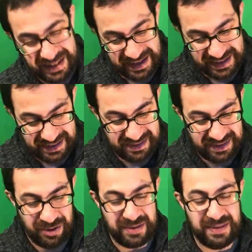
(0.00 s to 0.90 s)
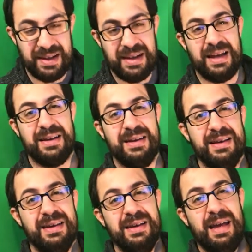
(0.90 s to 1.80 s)
like seriously like
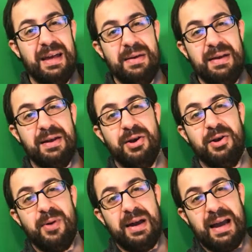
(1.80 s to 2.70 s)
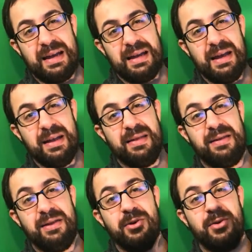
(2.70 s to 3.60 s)
in a good way like it's
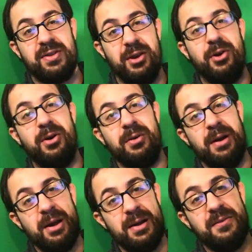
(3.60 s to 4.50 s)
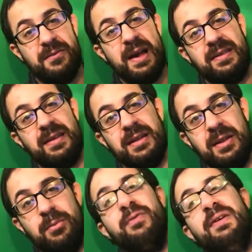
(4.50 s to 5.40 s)
you're still invested in the
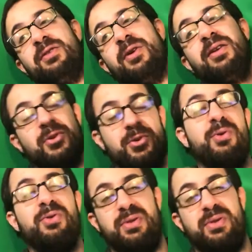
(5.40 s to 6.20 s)
movie throughout the whole